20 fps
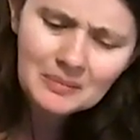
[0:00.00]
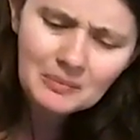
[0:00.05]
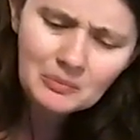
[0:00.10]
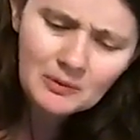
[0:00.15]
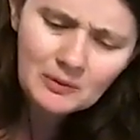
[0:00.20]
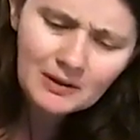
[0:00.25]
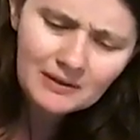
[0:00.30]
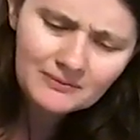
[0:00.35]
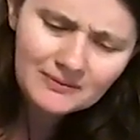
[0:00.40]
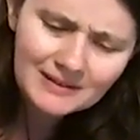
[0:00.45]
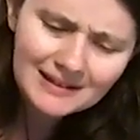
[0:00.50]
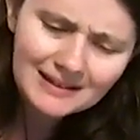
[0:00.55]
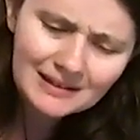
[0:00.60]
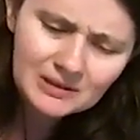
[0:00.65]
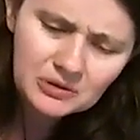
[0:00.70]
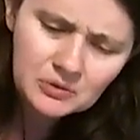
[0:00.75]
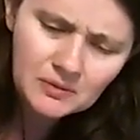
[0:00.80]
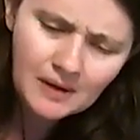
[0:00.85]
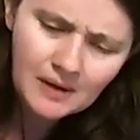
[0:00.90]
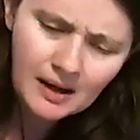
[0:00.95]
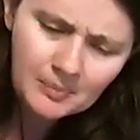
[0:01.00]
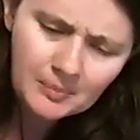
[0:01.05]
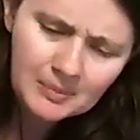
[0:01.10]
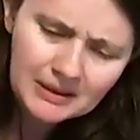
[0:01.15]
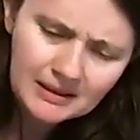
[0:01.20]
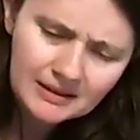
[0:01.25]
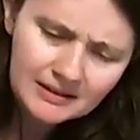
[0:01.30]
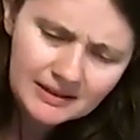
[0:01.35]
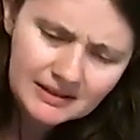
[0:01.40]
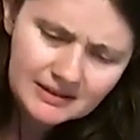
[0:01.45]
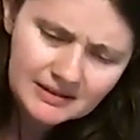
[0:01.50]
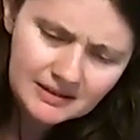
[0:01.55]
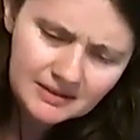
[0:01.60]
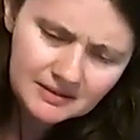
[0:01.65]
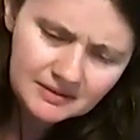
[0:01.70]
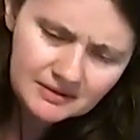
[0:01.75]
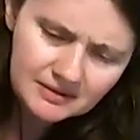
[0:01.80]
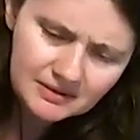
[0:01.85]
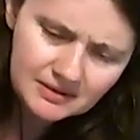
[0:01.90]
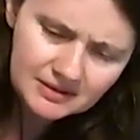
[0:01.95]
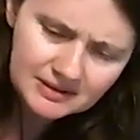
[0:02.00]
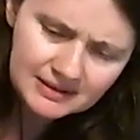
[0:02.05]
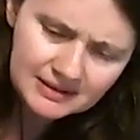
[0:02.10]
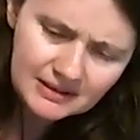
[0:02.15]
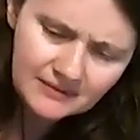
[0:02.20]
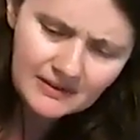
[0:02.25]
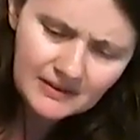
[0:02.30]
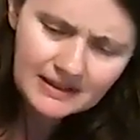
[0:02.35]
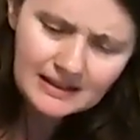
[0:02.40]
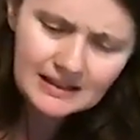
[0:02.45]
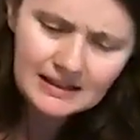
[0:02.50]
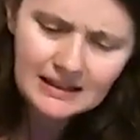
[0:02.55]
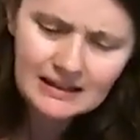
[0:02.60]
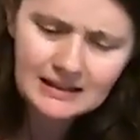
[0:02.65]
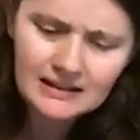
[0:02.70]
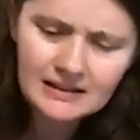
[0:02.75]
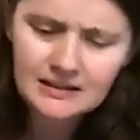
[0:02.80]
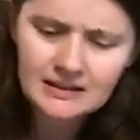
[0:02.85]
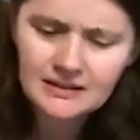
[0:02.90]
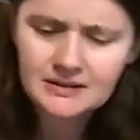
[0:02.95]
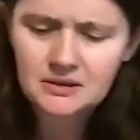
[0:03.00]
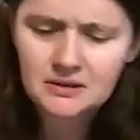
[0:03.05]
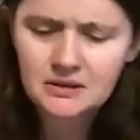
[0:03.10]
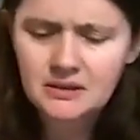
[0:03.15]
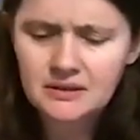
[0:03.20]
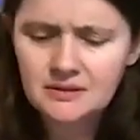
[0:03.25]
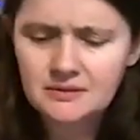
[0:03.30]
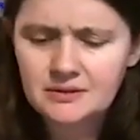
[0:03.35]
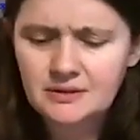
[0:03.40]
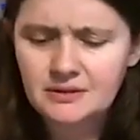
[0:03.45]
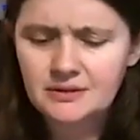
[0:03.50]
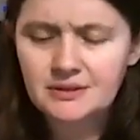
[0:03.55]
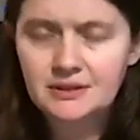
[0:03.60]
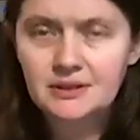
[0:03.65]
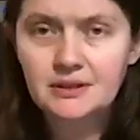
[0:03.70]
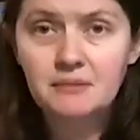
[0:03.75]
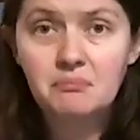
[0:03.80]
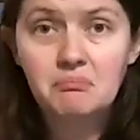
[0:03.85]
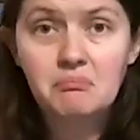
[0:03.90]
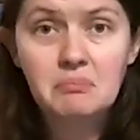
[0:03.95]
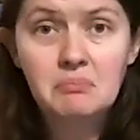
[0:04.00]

roughly a drop, and I like to see if I can get it a little closer to the